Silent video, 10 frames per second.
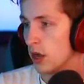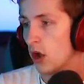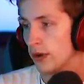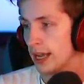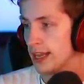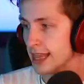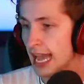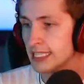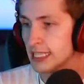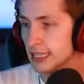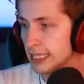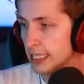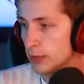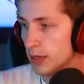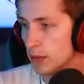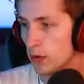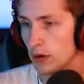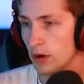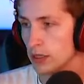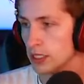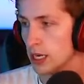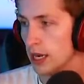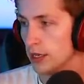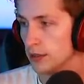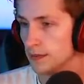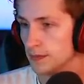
Okay, that's a little bit more our style.